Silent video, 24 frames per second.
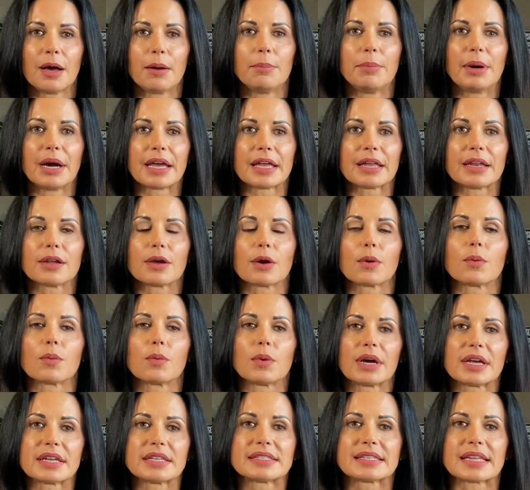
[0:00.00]
but
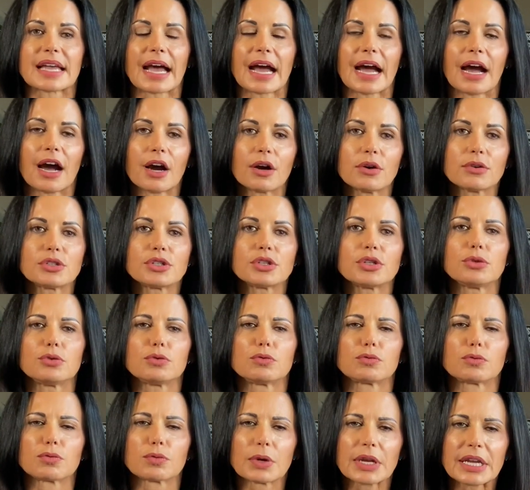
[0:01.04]
was how to
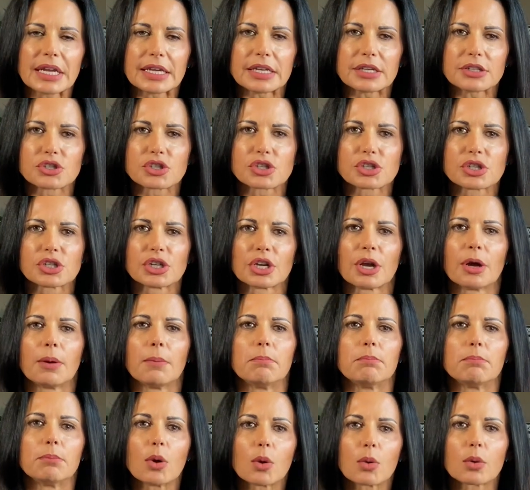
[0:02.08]
reach
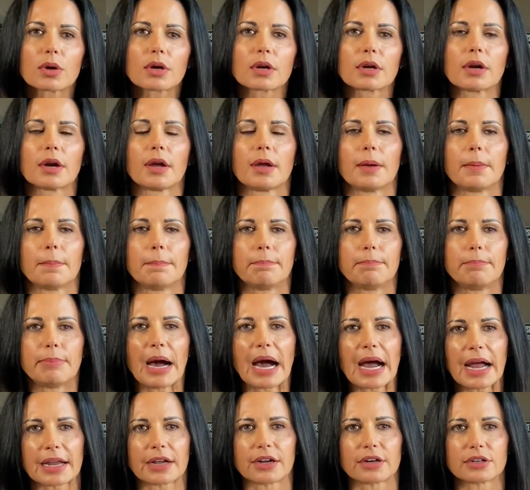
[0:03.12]
more
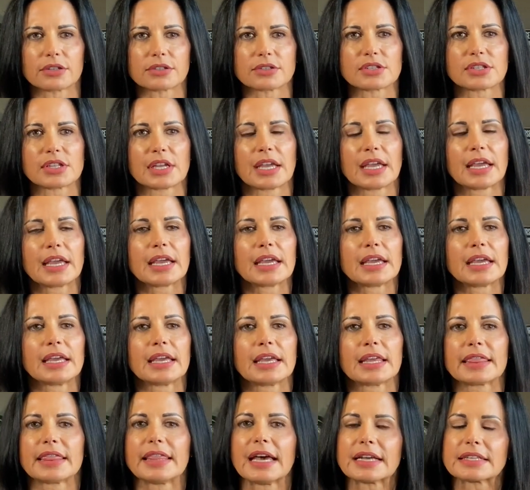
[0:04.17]
buyers.
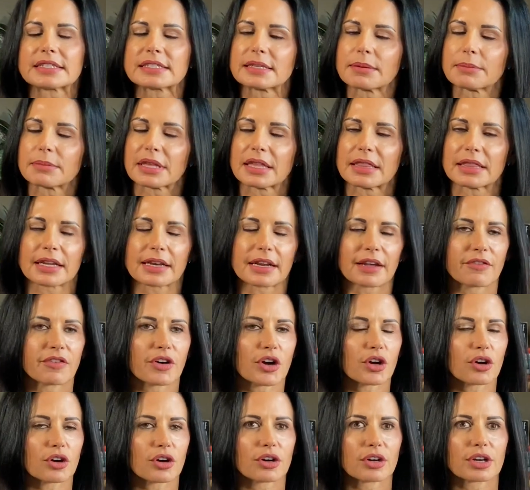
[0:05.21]
That's something that I've
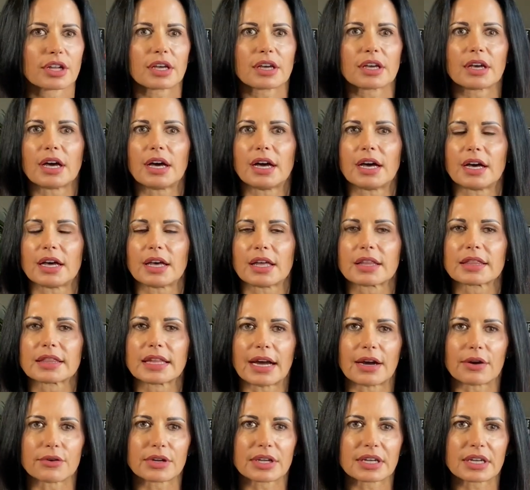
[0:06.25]
heard
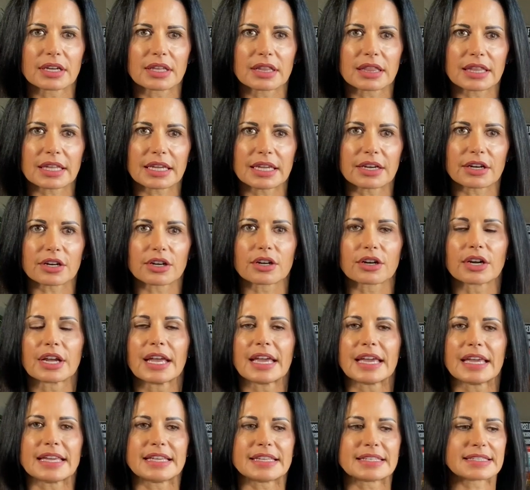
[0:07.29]
loud and clear,
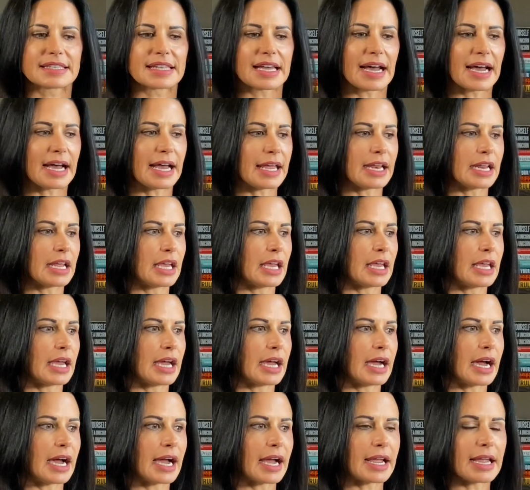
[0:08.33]
is that
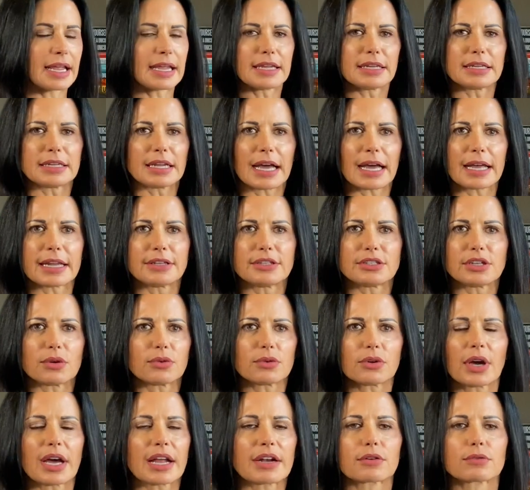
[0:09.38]
I don't
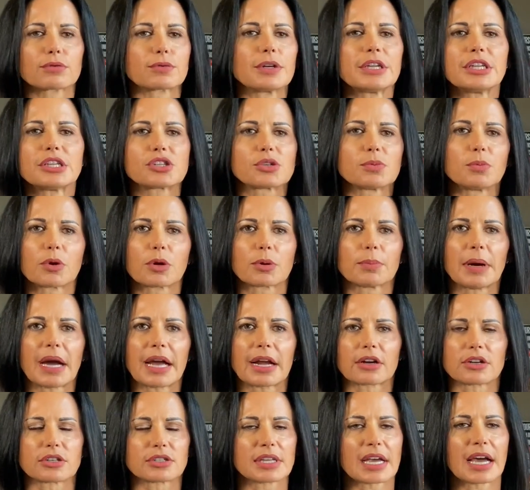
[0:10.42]
know how to reach more
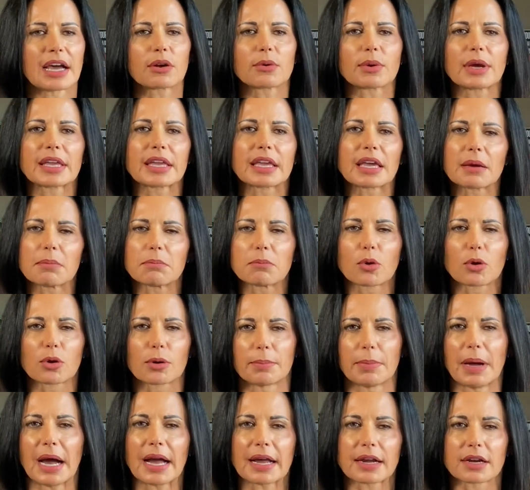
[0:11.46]
buyers. How do I get more
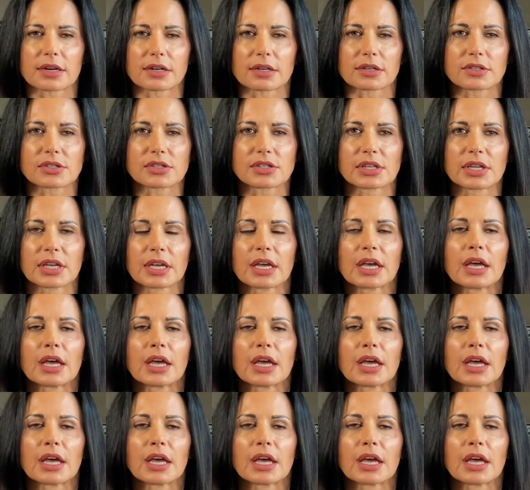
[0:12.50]
buyers?